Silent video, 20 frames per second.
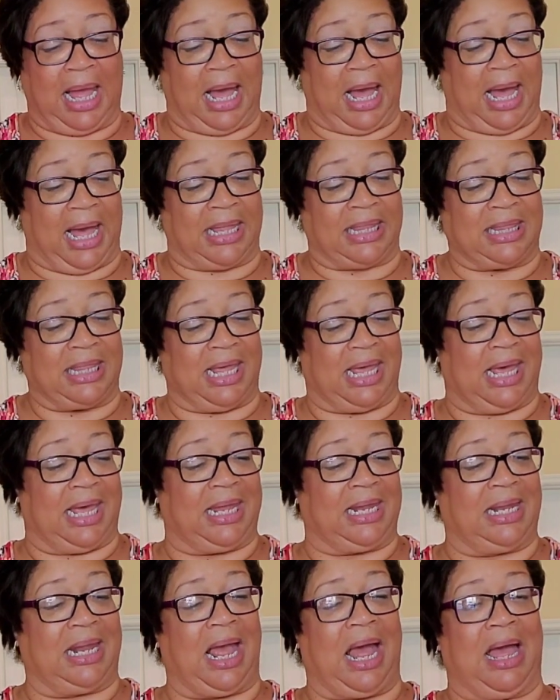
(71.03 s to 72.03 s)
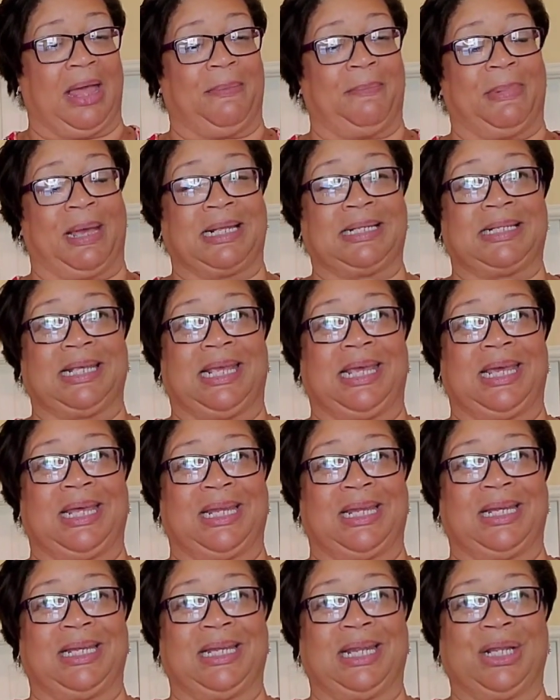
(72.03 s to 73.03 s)
and then a
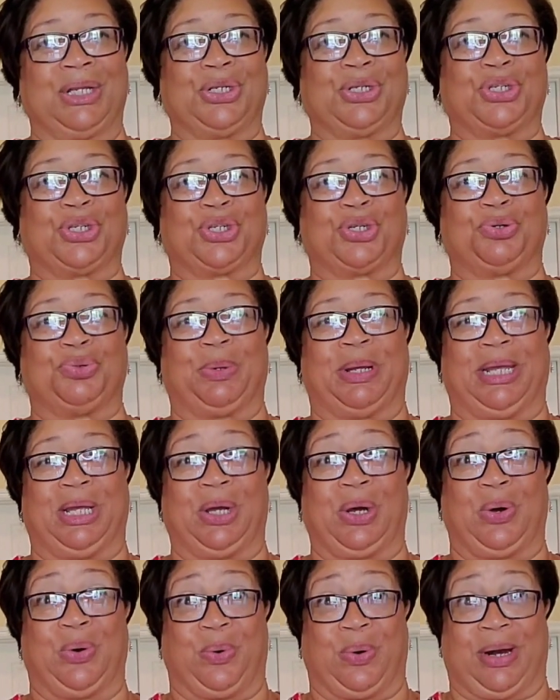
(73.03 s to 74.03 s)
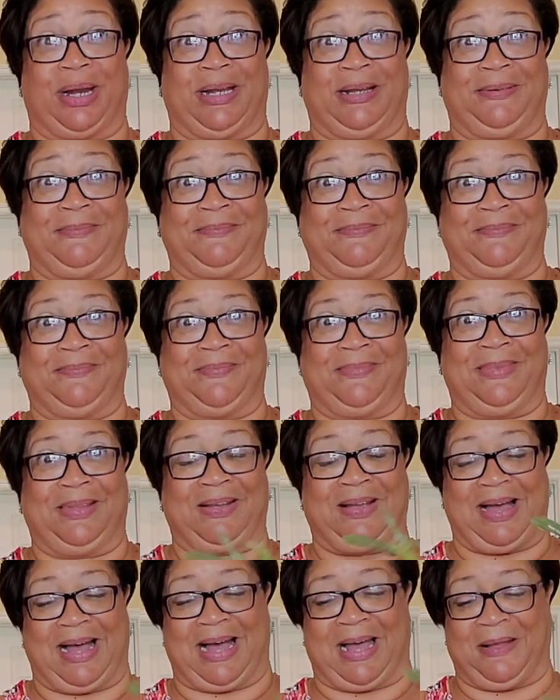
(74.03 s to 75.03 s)
Mexican street corn.
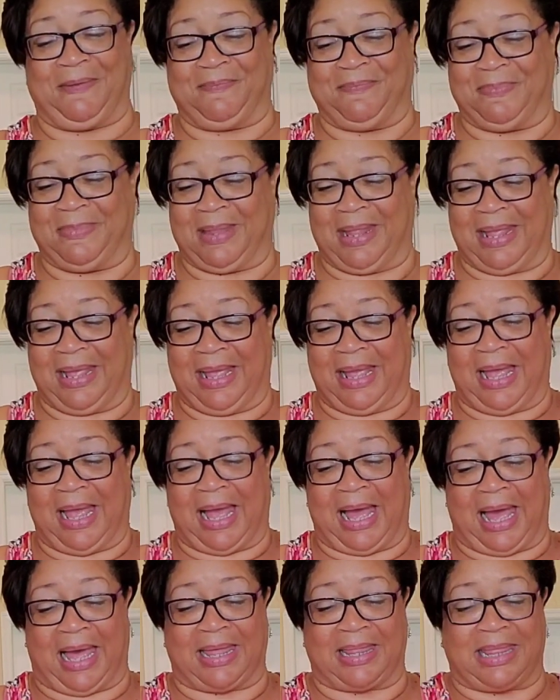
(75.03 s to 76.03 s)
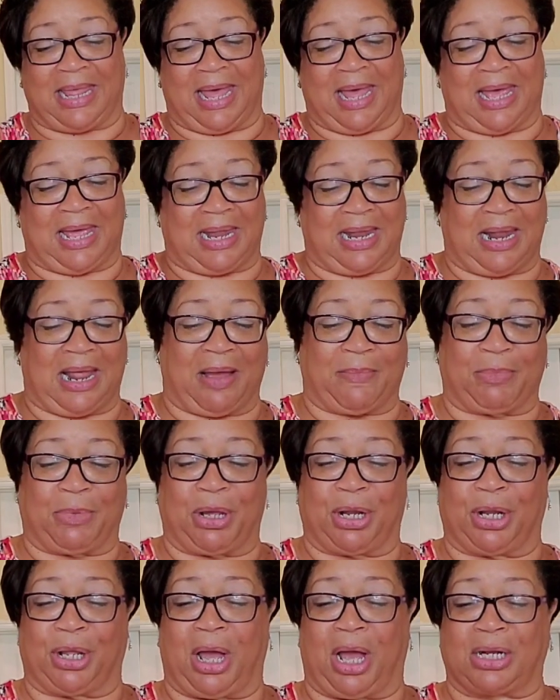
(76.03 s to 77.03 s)
Okay, and then I'm
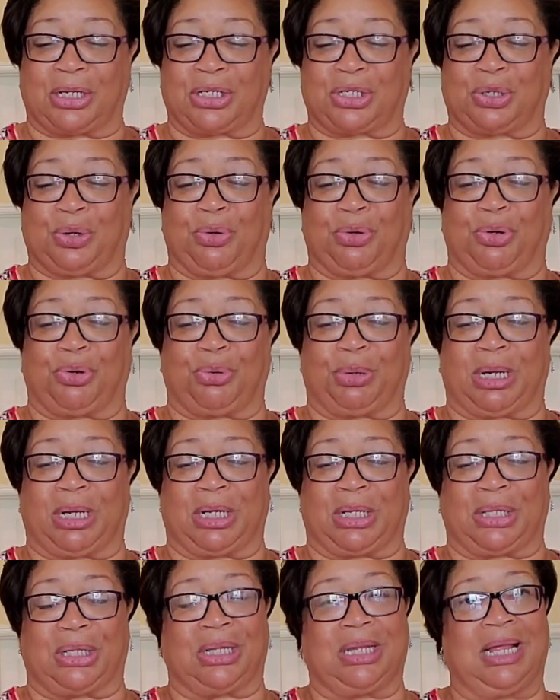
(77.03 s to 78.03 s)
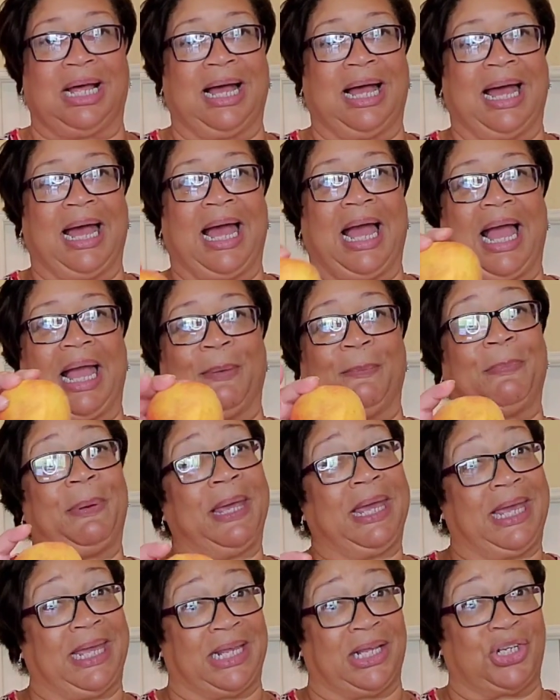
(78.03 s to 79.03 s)
going to also grill a
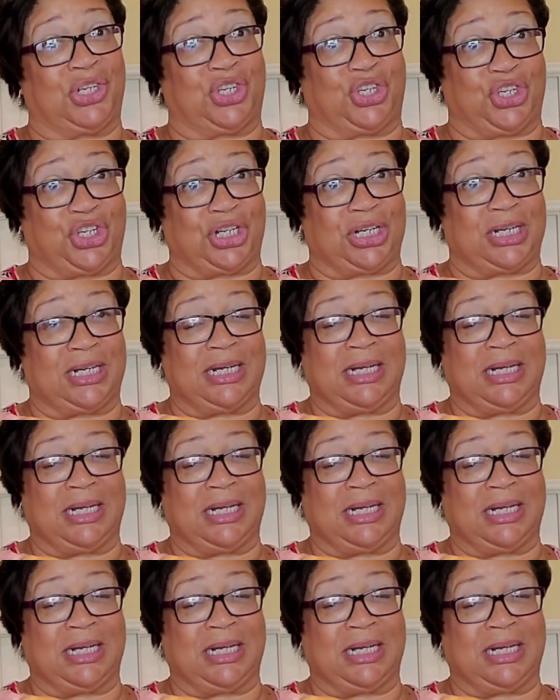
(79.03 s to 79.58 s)
peach